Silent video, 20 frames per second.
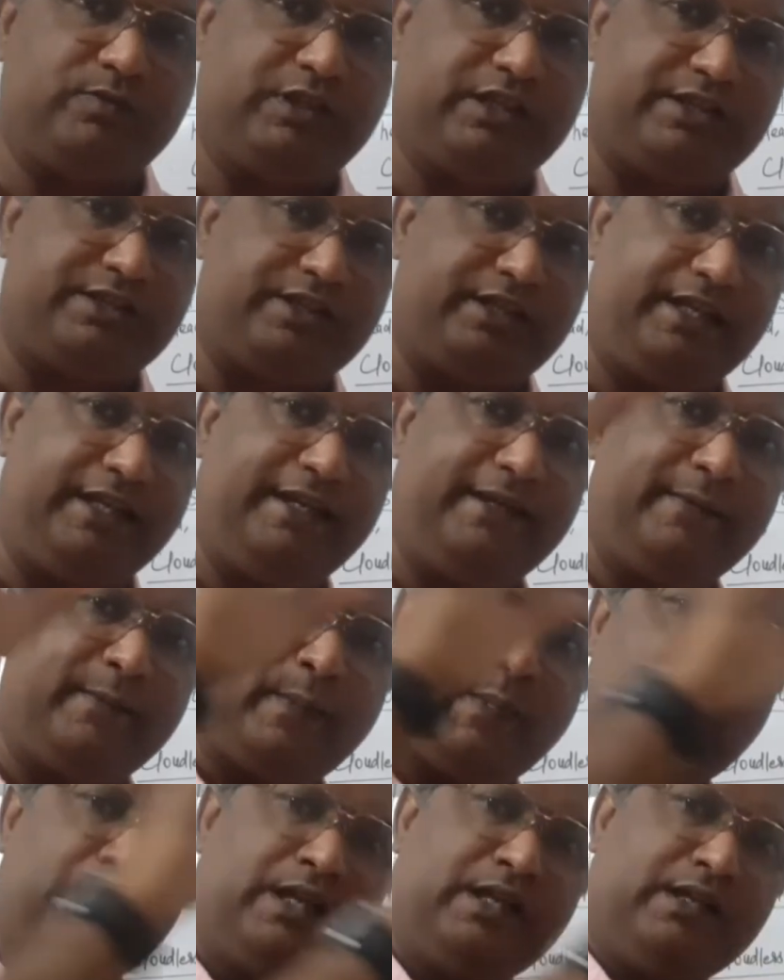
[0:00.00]
they see
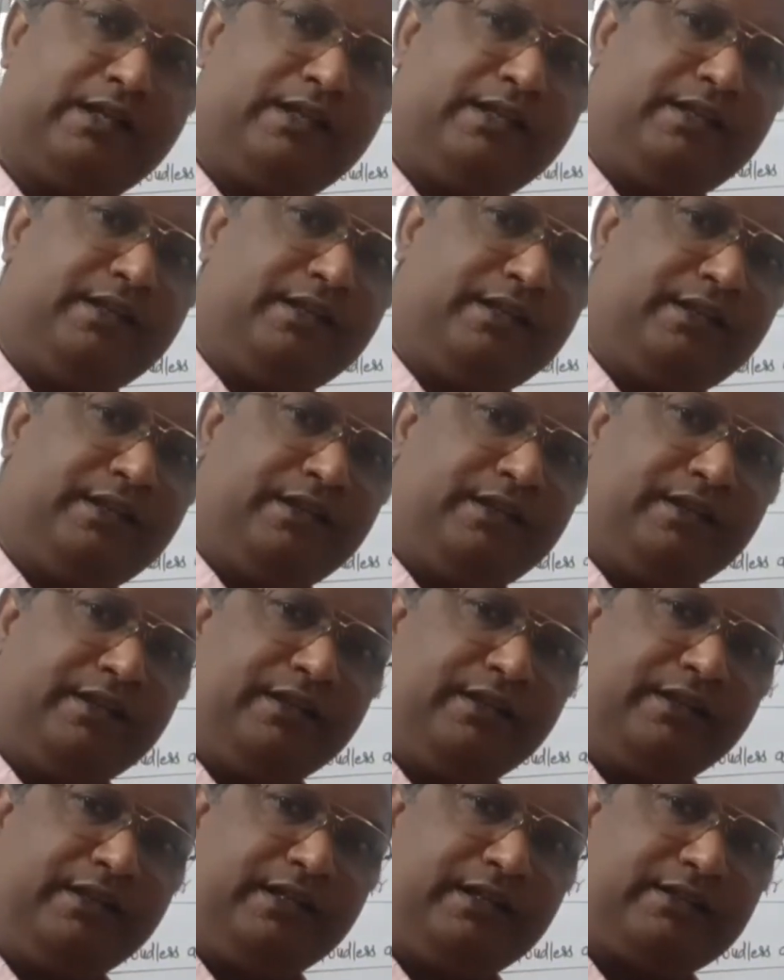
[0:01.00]

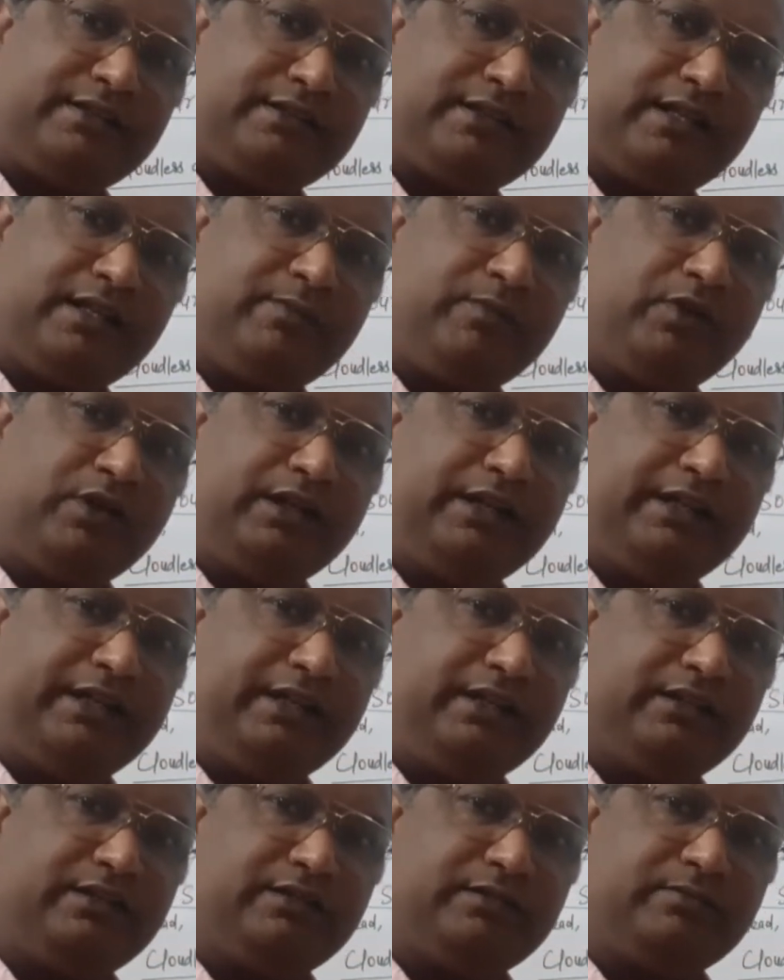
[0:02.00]
their slum only.
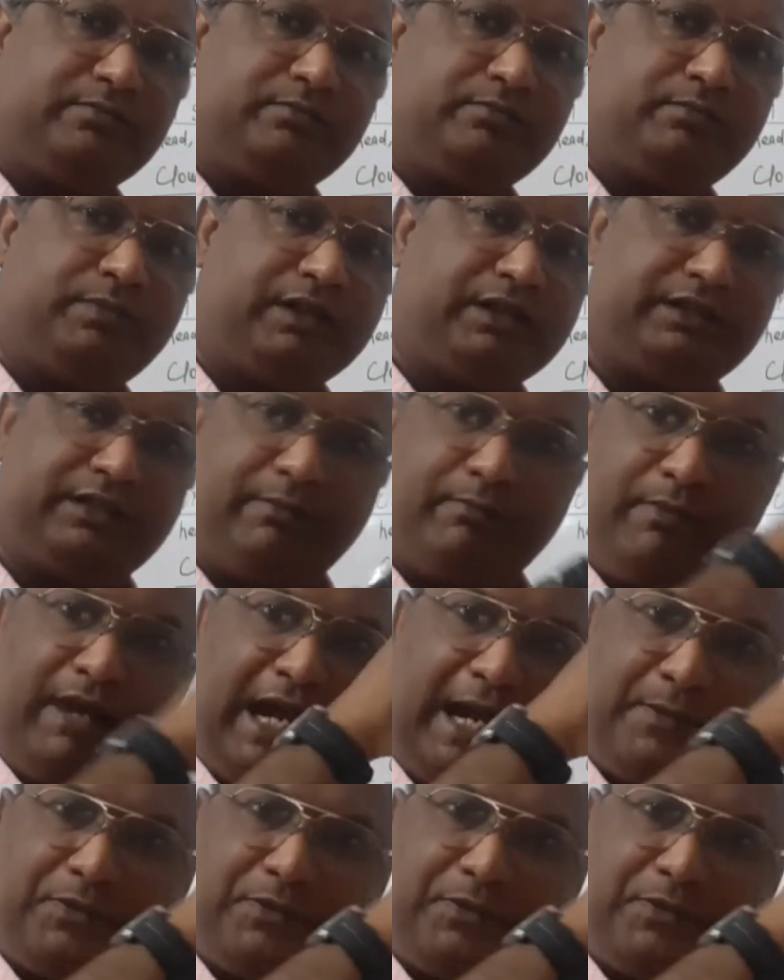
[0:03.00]
But the map